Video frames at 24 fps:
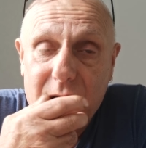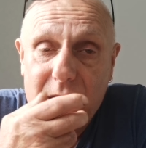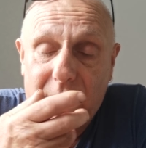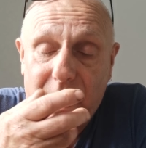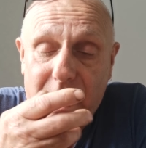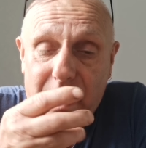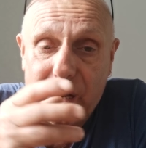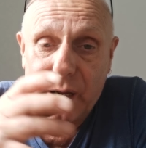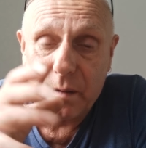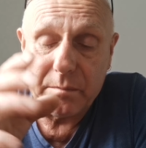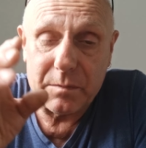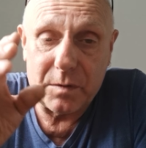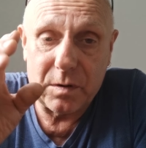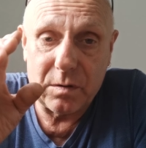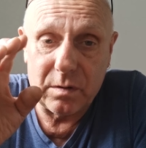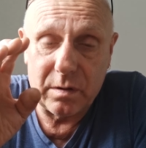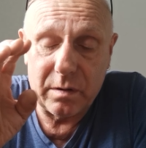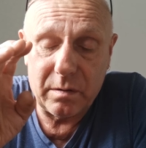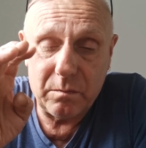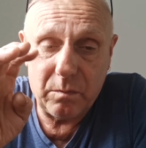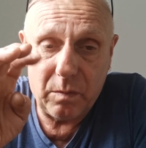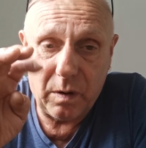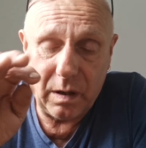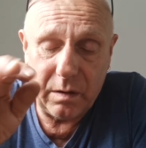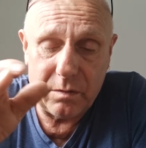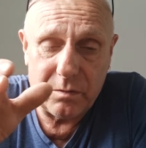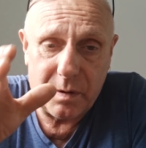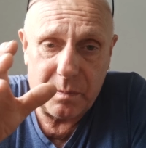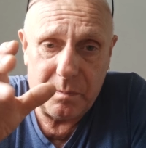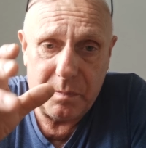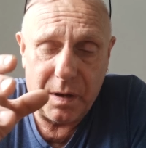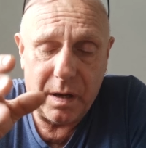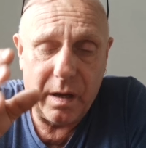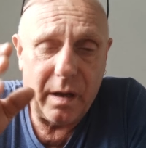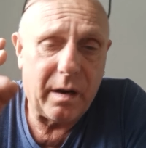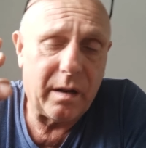I'm going to well
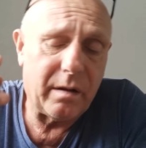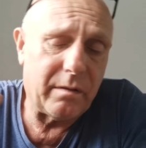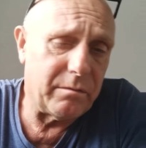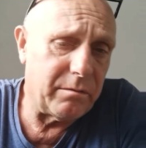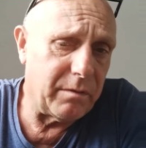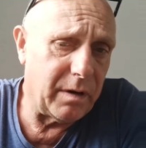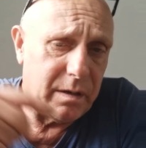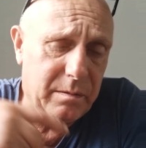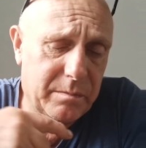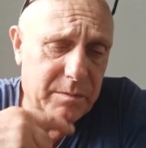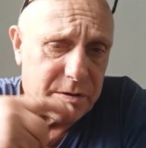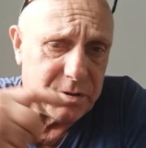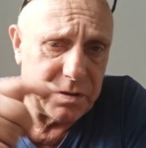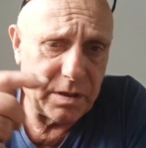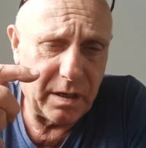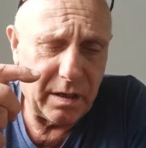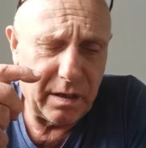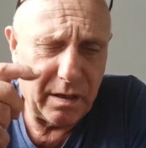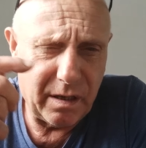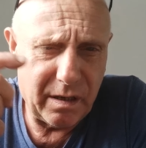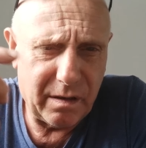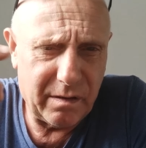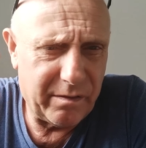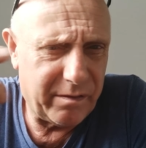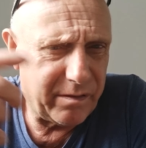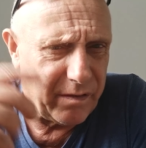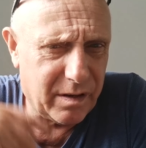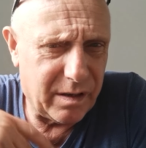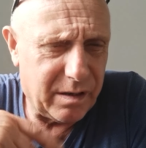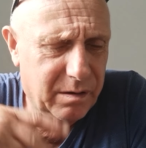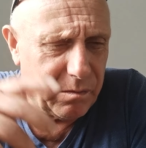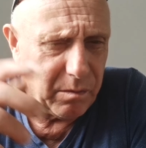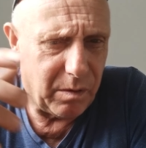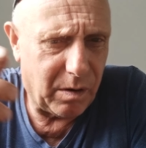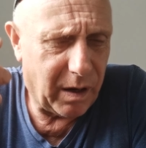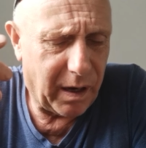repair it and remachine it and
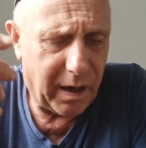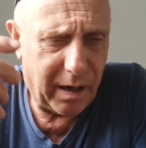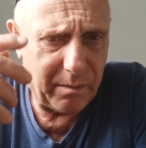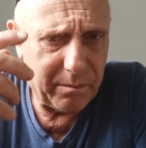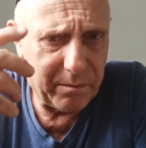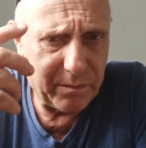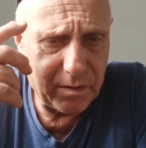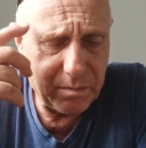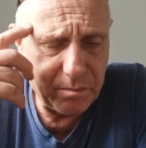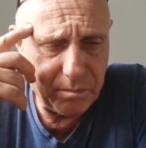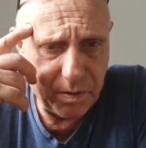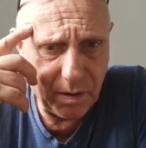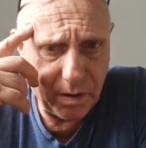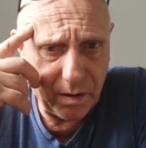see what happens.